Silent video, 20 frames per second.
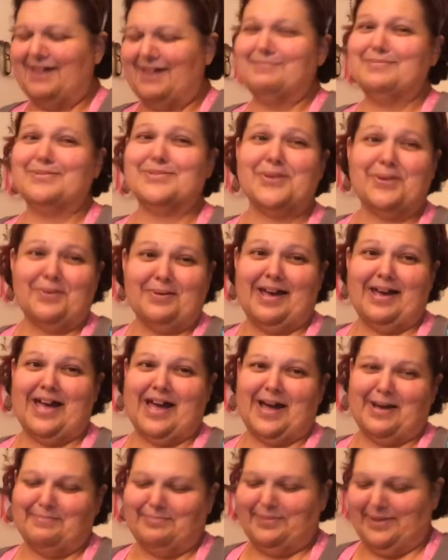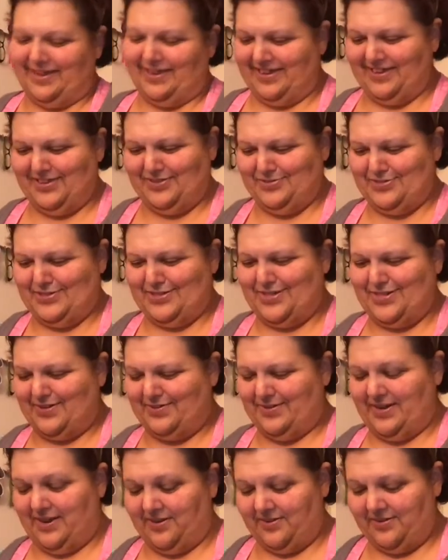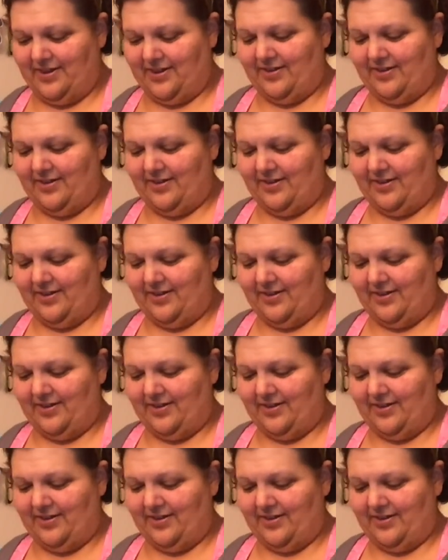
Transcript: I'm so happy. You just don't know.